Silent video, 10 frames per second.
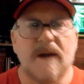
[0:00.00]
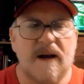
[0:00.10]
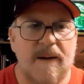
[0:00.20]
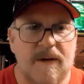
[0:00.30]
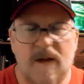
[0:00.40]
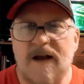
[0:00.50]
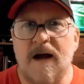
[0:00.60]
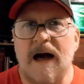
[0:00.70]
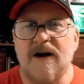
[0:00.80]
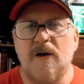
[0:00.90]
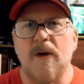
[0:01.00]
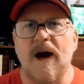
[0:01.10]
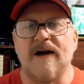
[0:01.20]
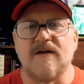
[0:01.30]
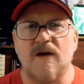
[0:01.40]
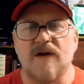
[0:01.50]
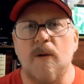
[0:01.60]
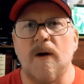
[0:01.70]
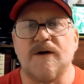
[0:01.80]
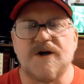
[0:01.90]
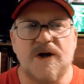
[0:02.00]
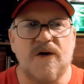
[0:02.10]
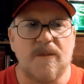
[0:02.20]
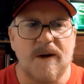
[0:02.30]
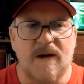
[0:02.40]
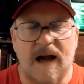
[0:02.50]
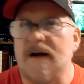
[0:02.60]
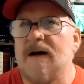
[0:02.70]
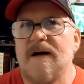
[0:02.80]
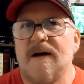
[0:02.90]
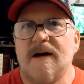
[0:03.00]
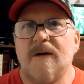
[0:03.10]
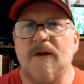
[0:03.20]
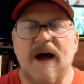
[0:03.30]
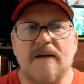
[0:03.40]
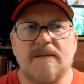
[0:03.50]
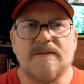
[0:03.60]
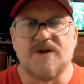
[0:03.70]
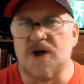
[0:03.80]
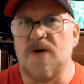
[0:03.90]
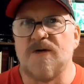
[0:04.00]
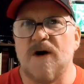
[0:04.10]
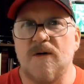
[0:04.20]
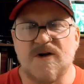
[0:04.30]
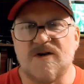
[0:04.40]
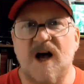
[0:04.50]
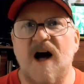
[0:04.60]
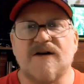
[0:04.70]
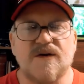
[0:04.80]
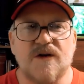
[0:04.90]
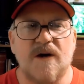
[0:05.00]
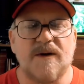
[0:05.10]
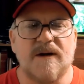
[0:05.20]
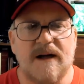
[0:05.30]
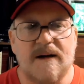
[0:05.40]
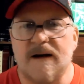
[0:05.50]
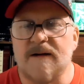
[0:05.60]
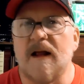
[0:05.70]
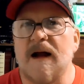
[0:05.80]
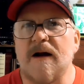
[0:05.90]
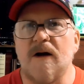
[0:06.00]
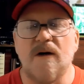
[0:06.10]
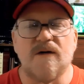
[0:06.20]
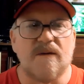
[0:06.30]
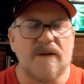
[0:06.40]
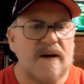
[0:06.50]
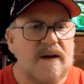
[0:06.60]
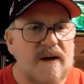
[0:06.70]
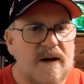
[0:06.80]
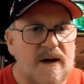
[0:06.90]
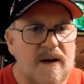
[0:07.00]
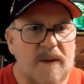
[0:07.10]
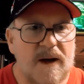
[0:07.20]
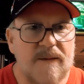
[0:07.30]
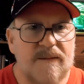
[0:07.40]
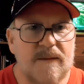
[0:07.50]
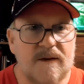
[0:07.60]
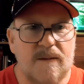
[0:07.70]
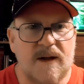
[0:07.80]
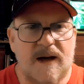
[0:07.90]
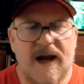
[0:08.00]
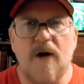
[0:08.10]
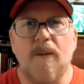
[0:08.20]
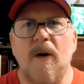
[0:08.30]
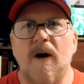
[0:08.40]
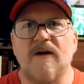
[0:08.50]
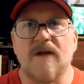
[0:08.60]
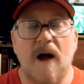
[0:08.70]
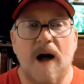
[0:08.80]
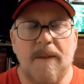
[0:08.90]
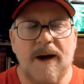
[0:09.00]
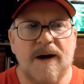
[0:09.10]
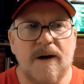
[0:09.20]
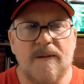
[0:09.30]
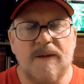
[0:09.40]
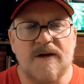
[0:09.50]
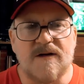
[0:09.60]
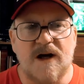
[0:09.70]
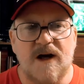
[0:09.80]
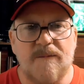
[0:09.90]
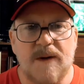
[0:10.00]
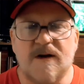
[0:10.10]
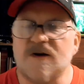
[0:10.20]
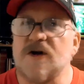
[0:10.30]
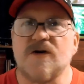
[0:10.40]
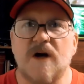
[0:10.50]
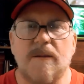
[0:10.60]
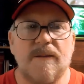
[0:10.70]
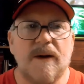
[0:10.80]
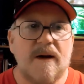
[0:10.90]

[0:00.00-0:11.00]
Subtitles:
I do okay as long as I'm wearing shoes, but like without shoes on, just socks or something, it like hurts. But the needle part is a lot better and stuff. But there's still something.